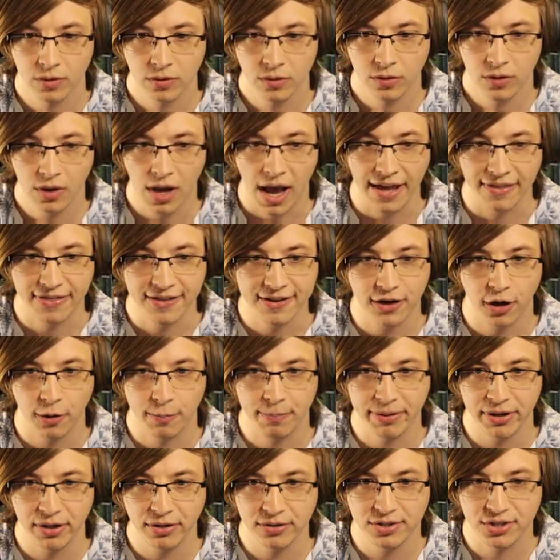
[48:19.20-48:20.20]
I think our
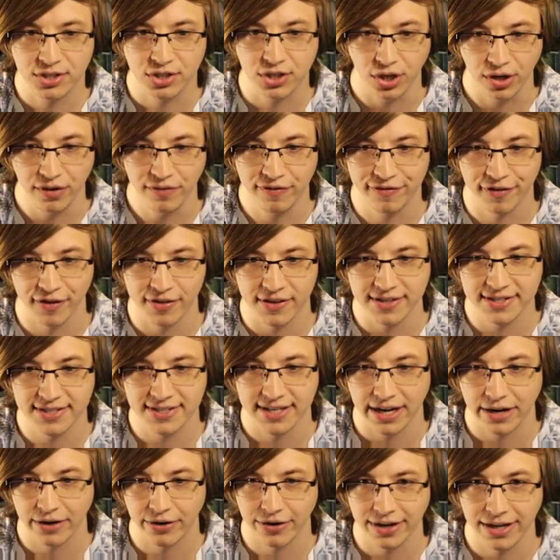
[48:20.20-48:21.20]
build's good for this
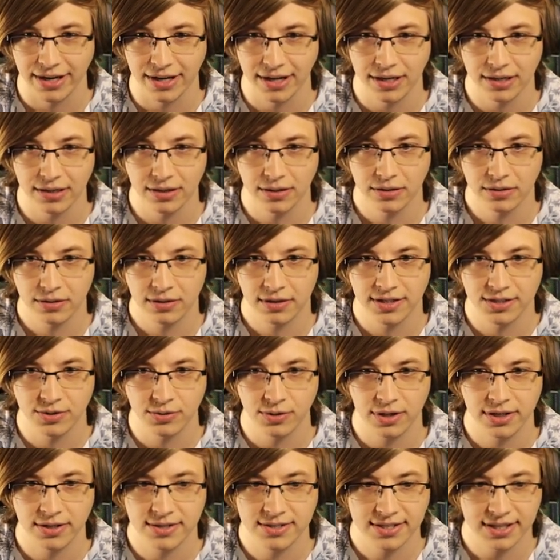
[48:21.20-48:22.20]
area. Because
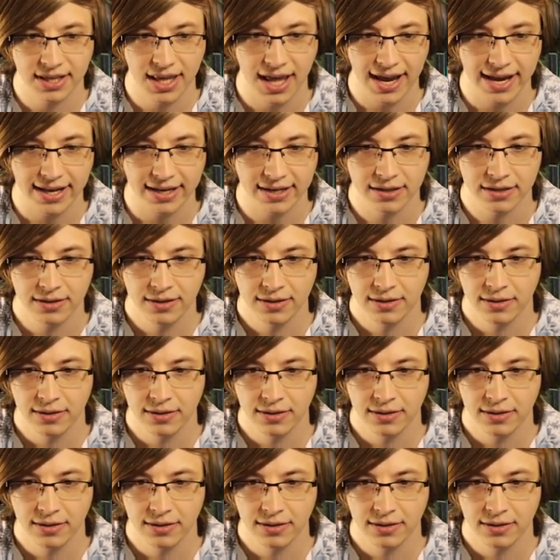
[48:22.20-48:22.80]
it's like...